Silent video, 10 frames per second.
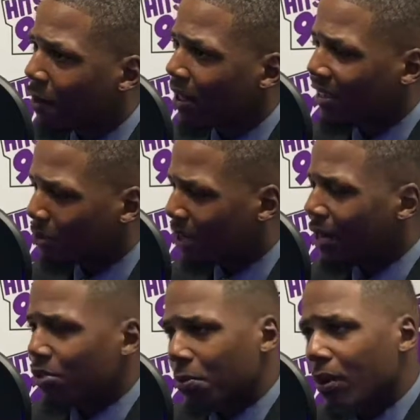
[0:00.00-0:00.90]
Even when
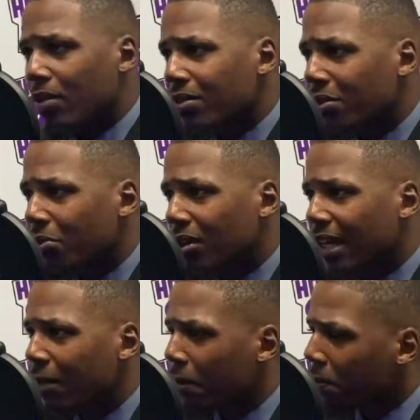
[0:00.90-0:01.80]
I was a prosecutor, a
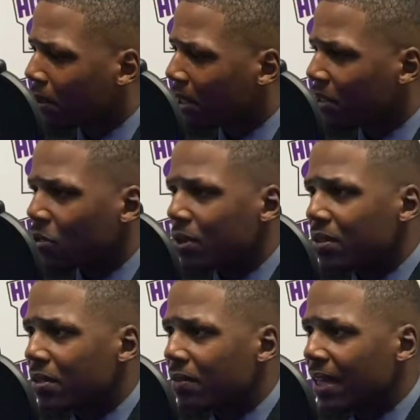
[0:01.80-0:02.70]
lot of people get it
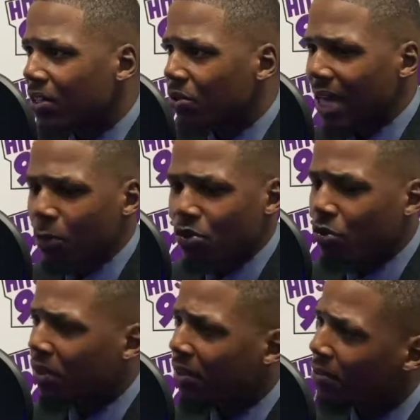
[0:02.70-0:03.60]
twisted. I was
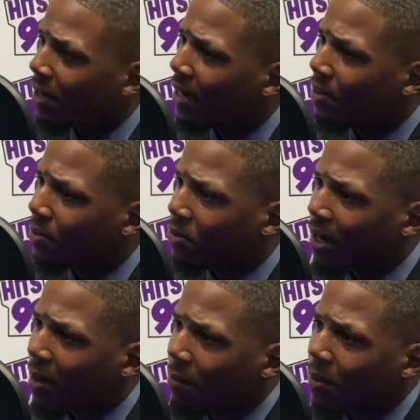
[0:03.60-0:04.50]
over there fighting for
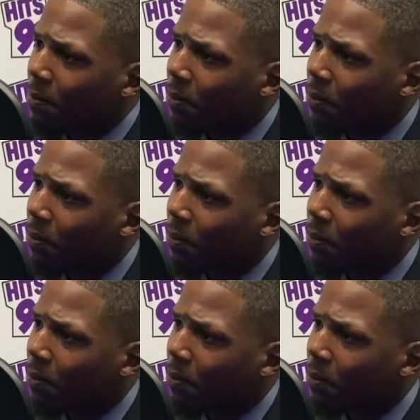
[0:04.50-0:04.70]
our people.